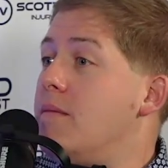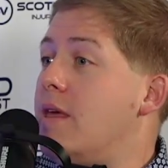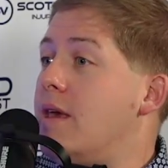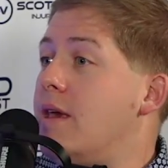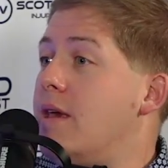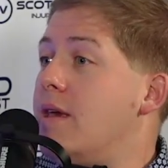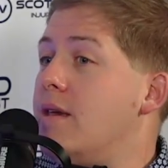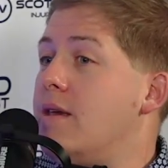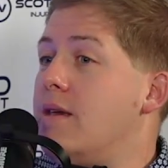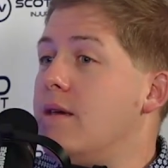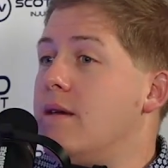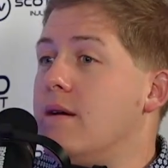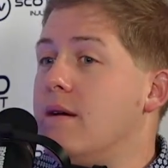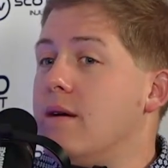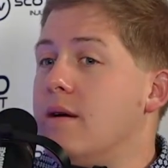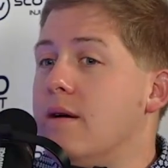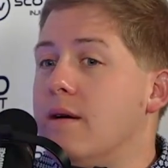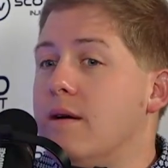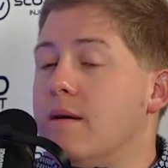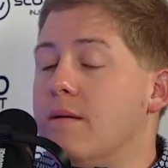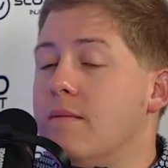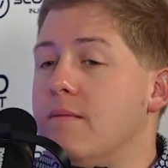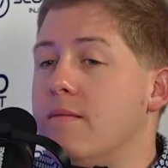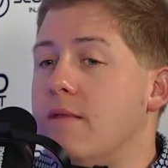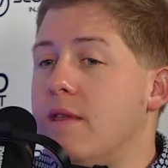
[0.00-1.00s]

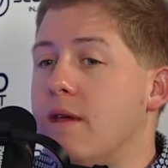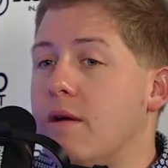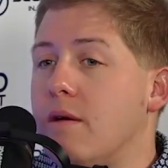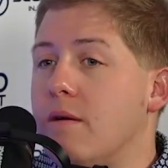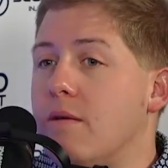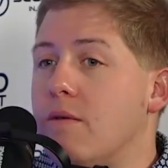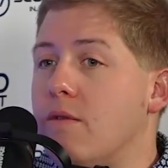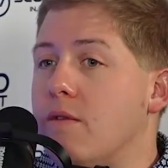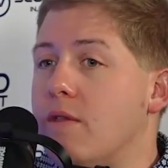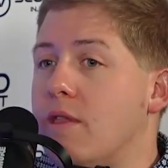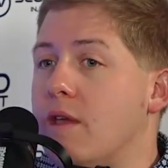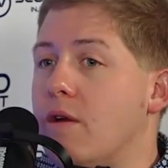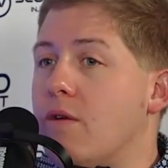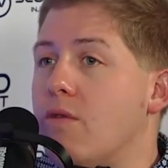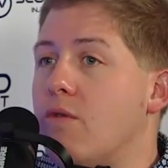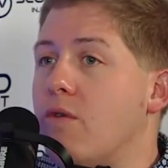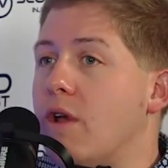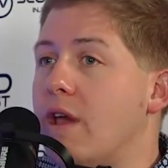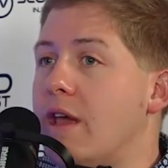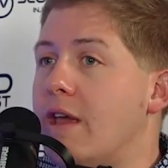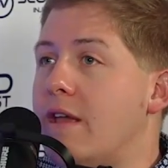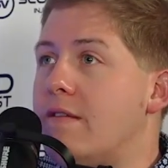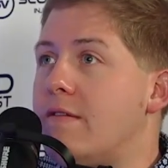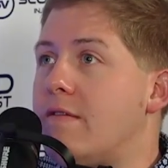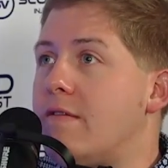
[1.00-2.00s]
Their
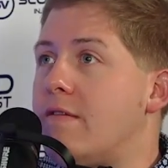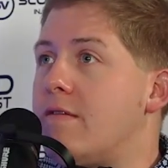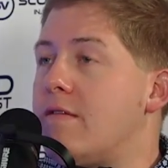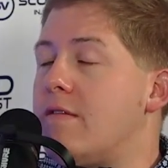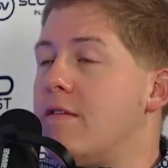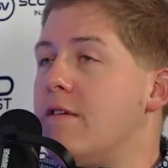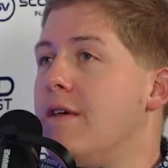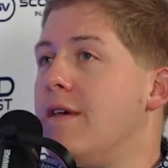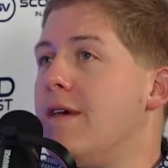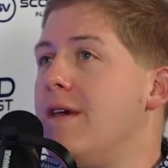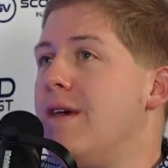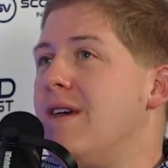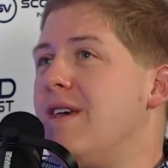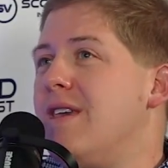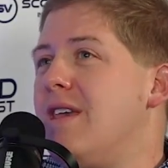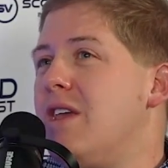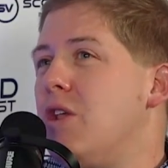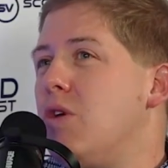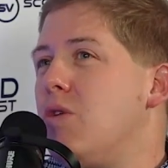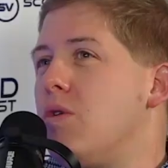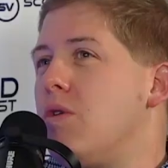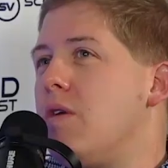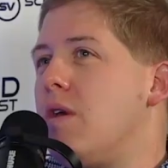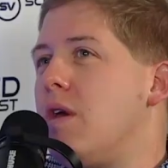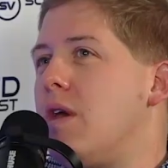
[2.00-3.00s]
rates,
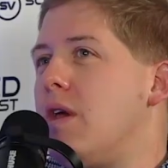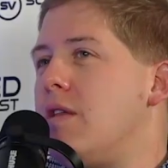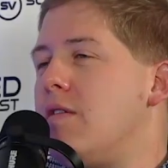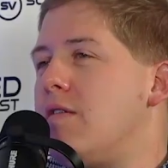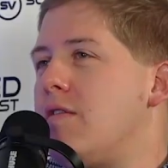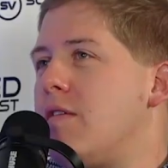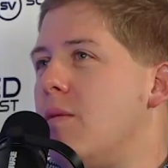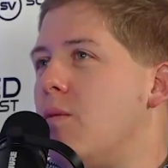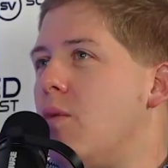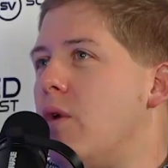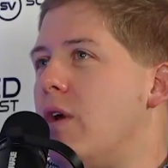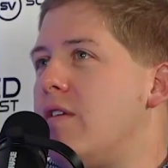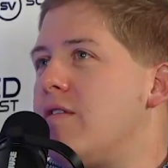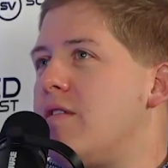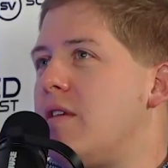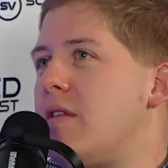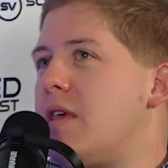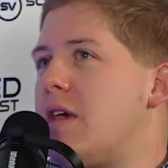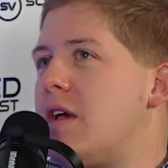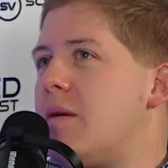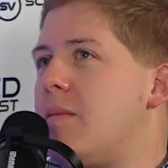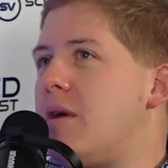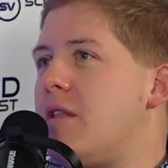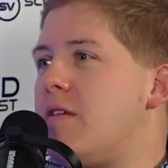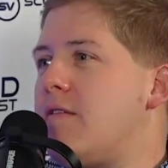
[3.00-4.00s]
in some ways I
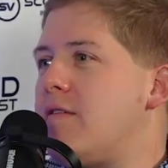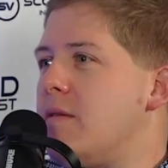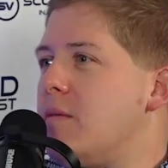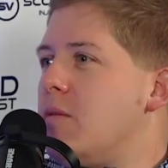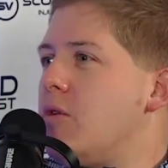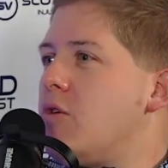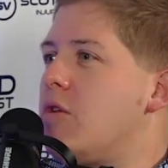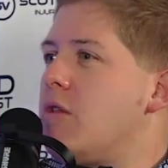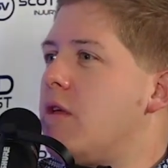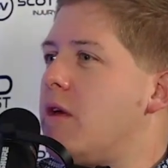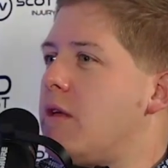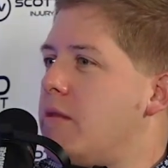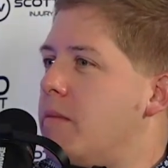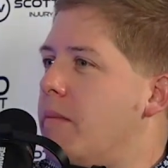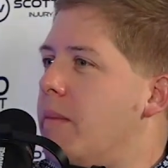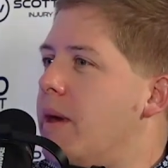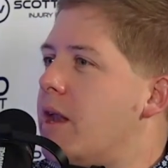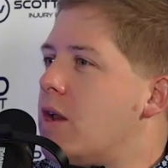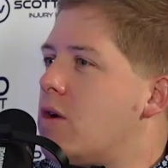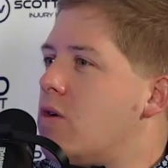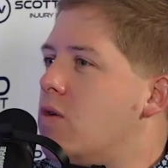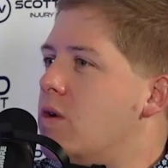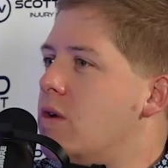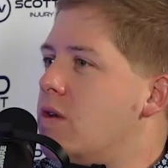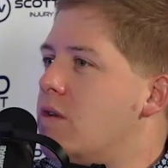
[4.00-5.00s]
think about it similar like the
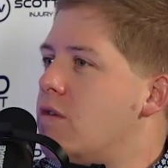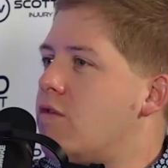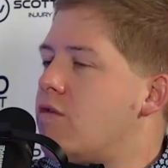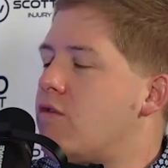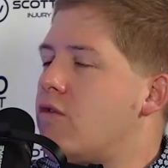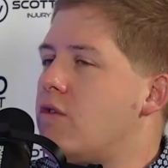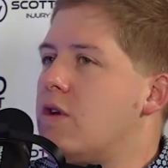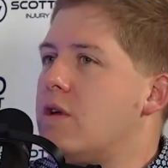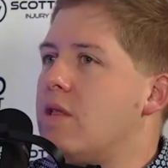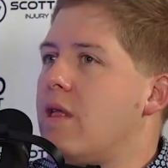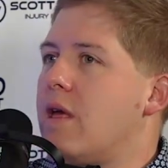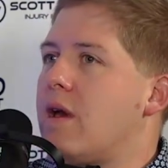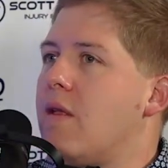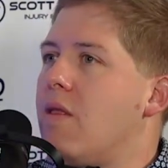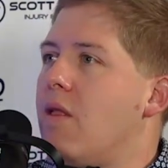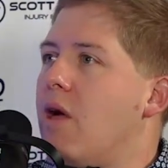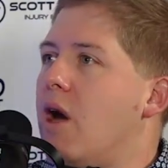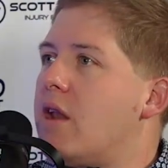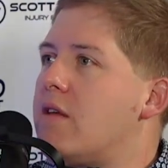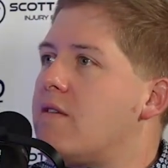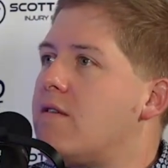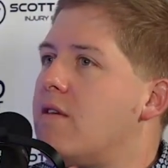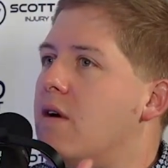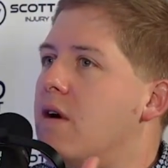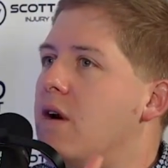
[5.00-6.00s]
medical industry. Like a
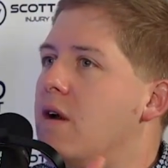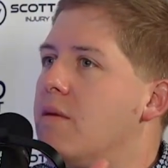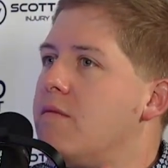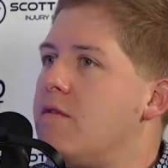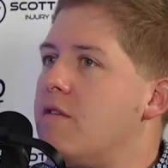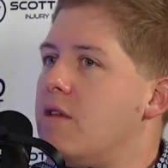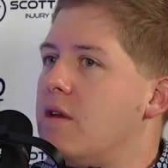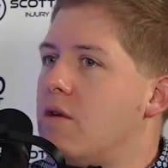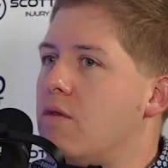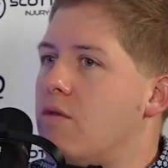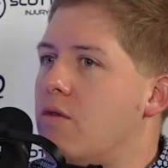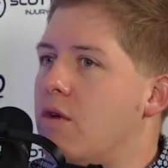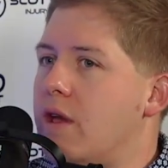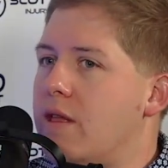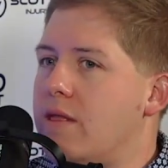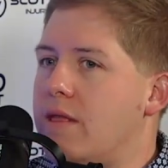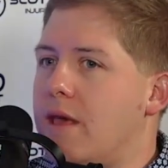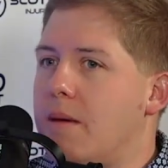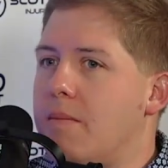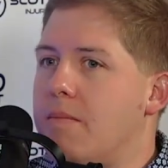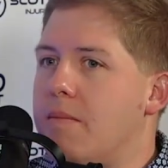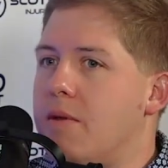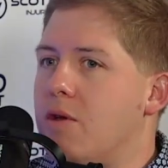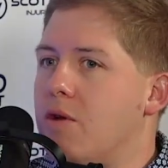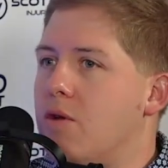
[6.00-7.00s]
lot of times
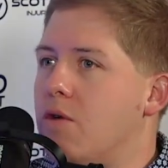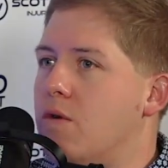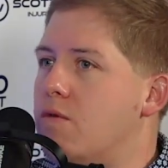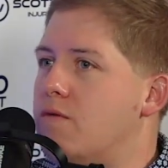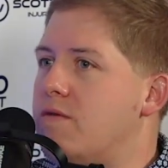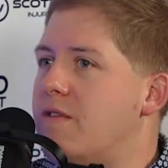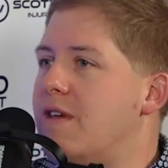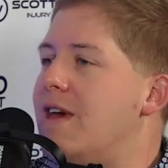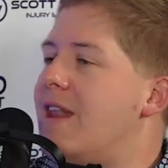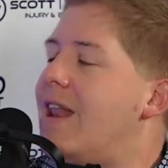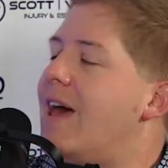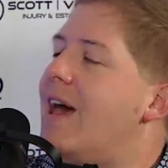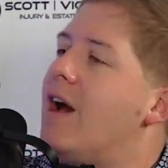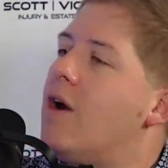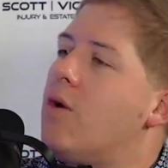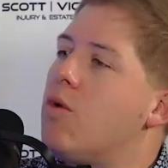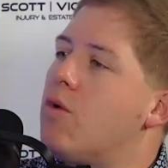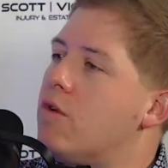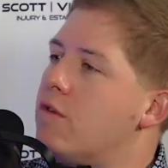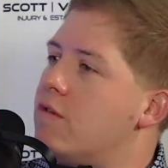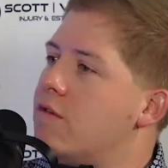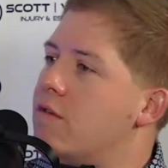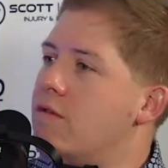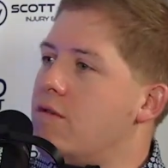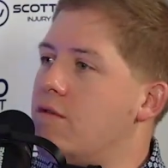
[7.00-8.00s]
they bill 10
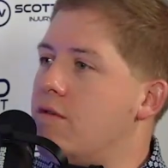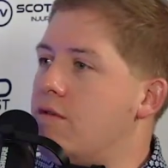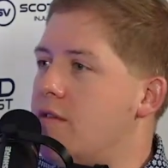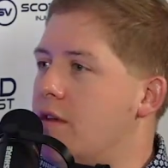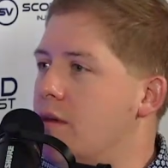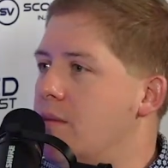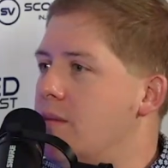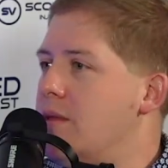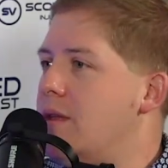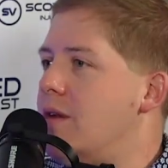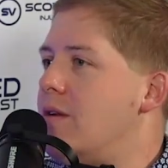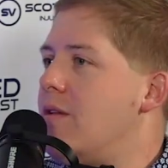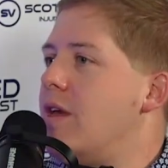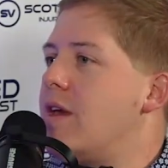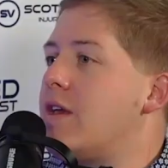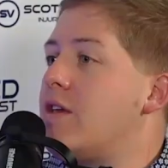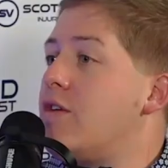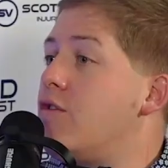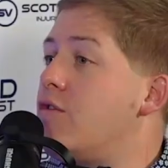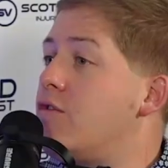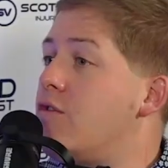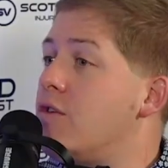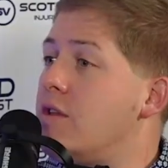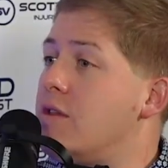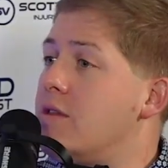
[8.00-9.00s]
hours to do something. And they're like,
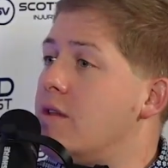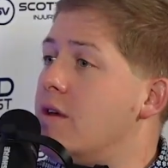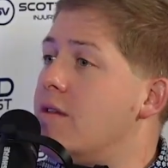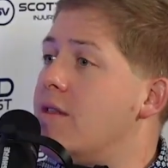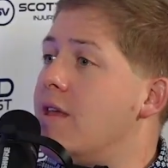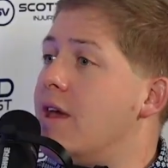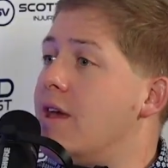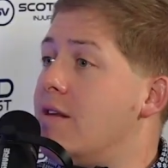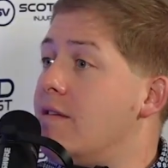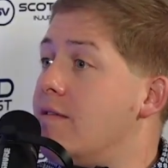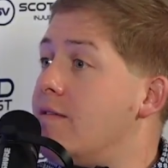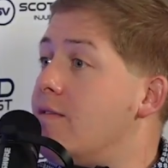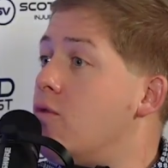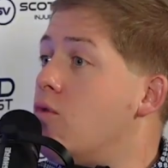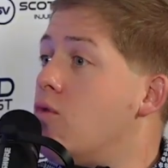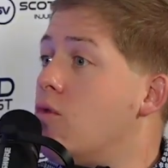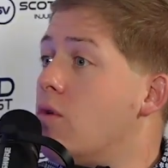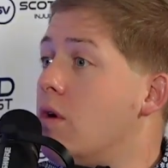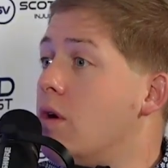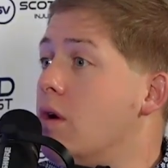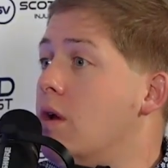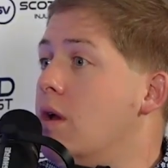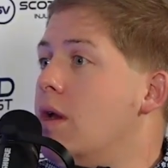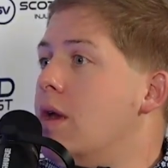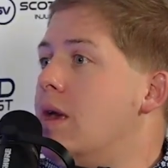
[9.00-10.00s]
you should have done that in
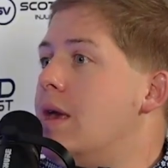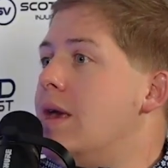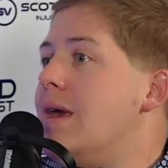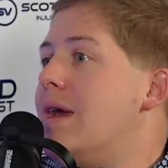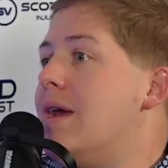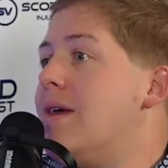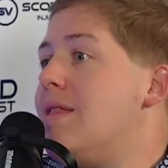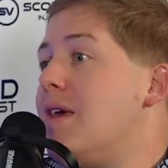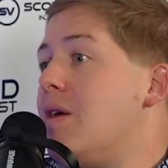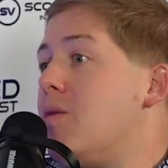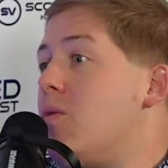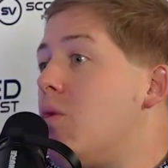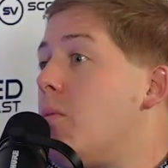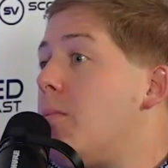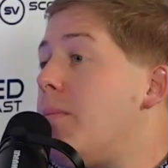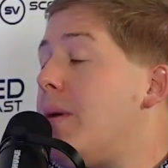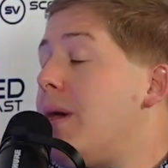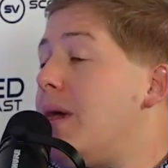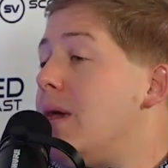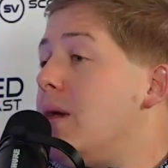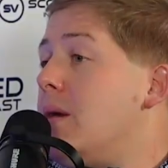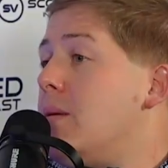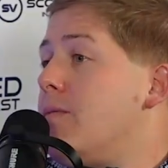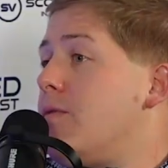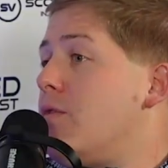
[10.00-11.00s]
4. And They won't
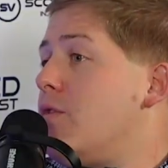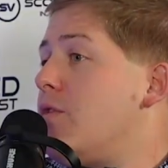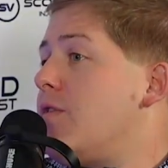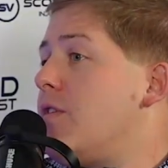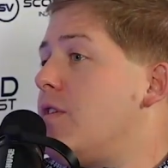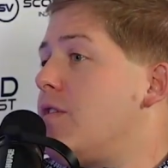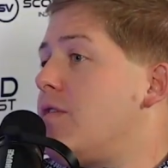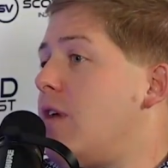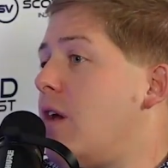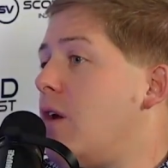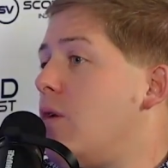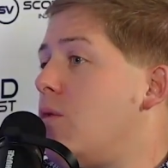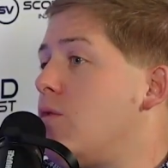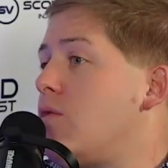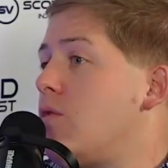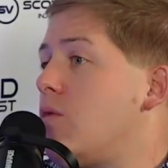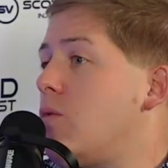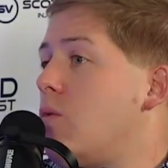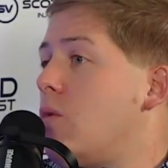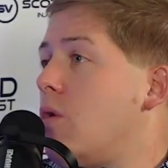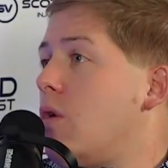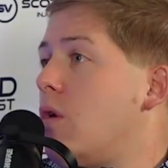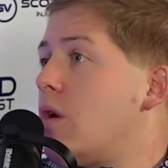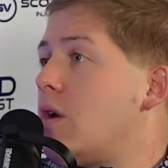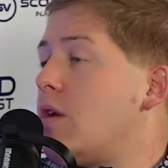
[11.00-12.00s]
pay them for 6 hours of
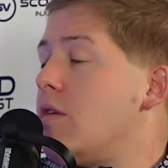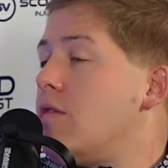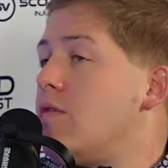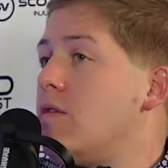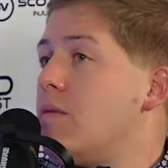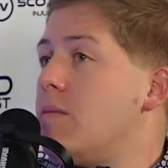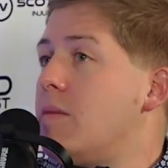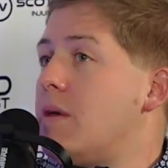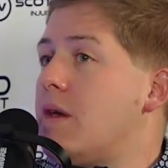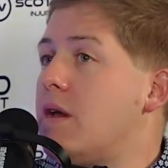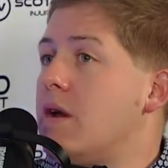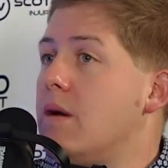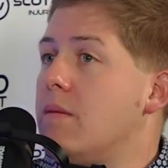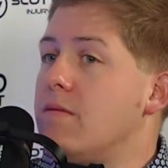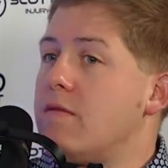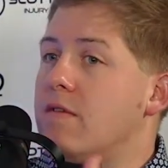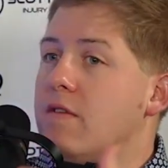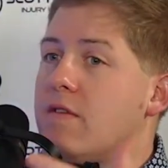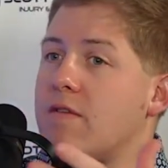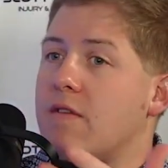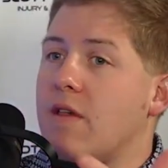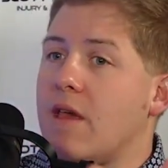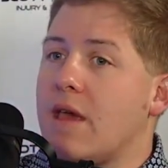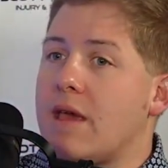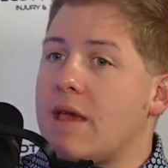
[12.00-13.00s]
work. And so it becomes
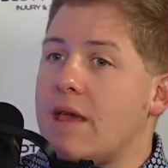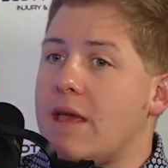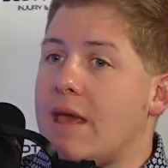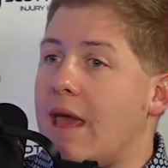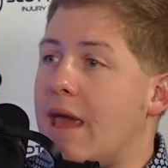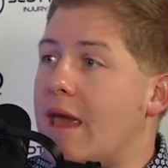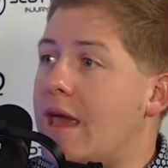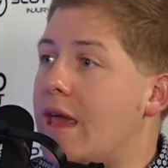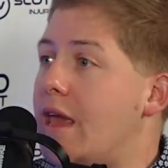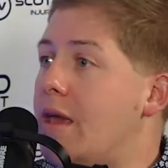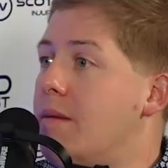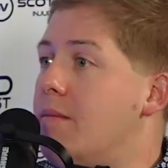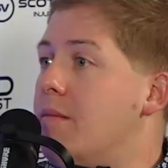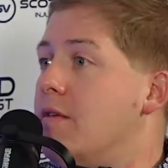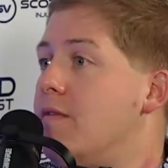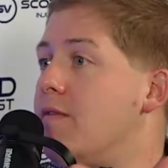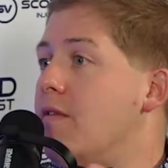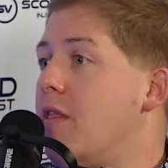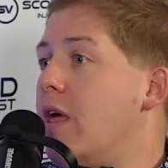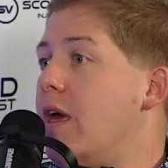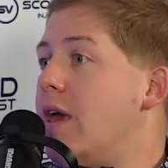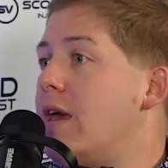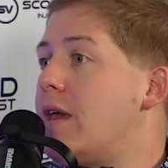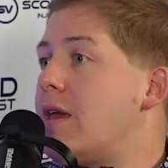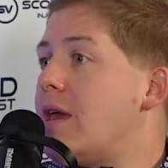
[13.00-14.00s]
this like game of
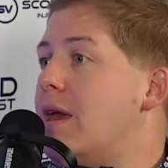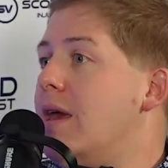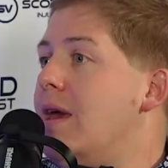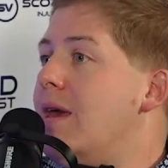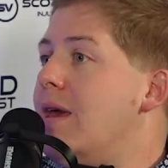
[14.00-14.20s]
like,